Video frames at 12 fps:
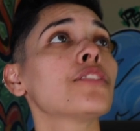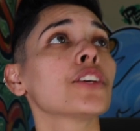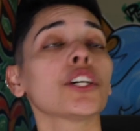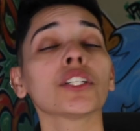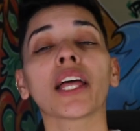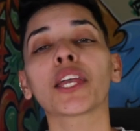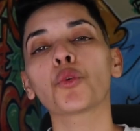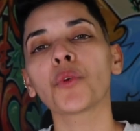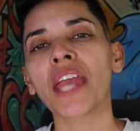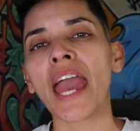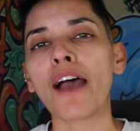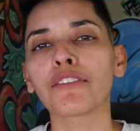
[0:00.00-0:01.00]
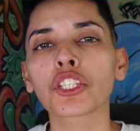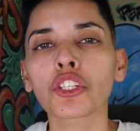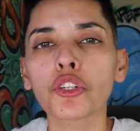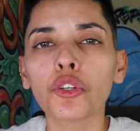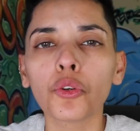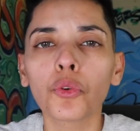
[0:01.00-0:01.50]
feel like we have
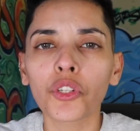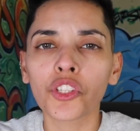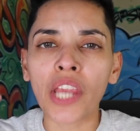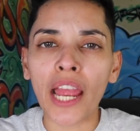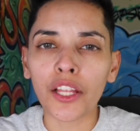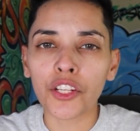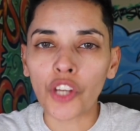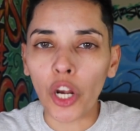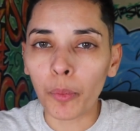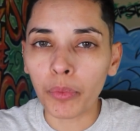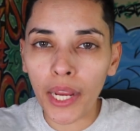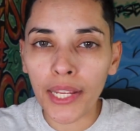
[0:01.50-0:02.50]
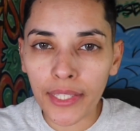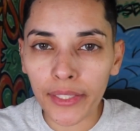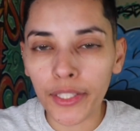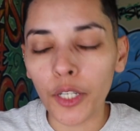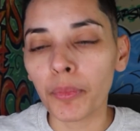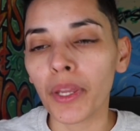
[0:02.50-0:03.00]
to challenge our brains a
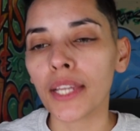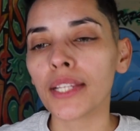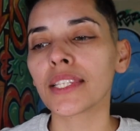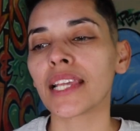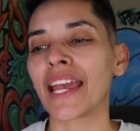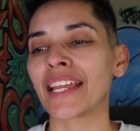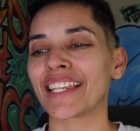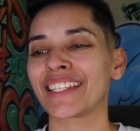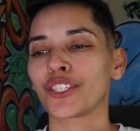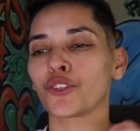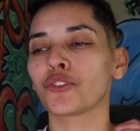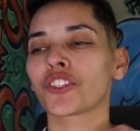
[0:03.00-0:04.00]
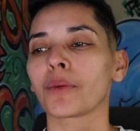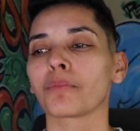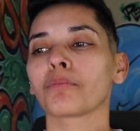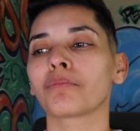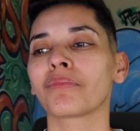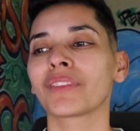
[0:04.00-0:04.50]
little bit and do
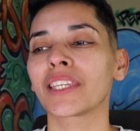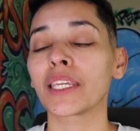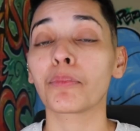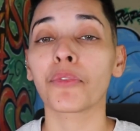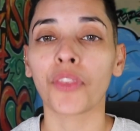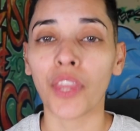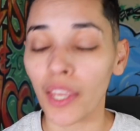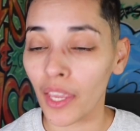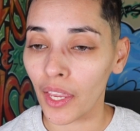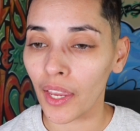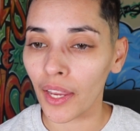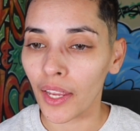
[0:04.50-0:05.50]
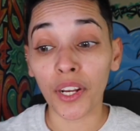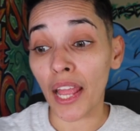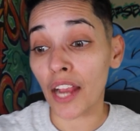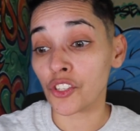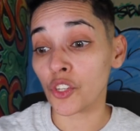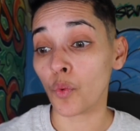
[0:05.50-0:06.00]
some deep thinking. I'm gonna
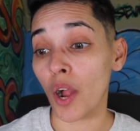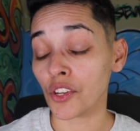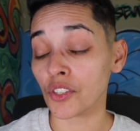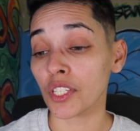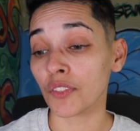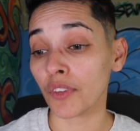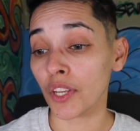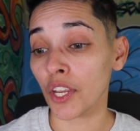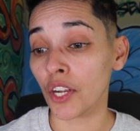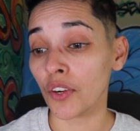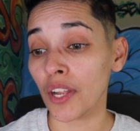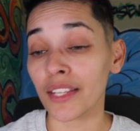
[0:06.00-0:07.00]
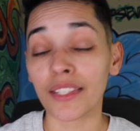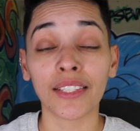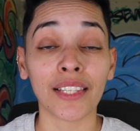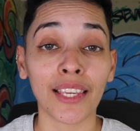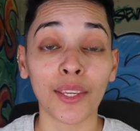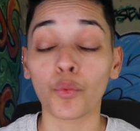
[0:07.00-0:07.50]
actually watch this video and
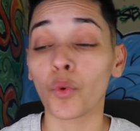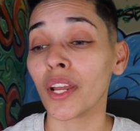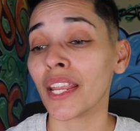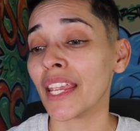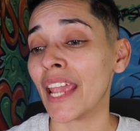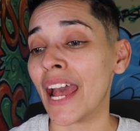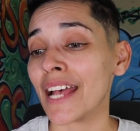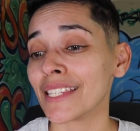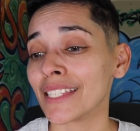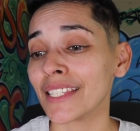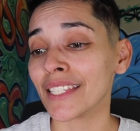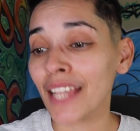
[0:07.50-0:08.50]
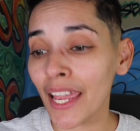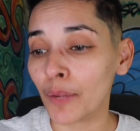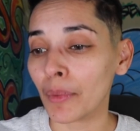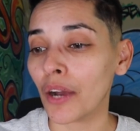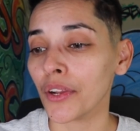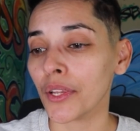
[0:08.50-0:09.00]
see what he has to say
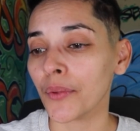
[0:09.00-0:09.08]
about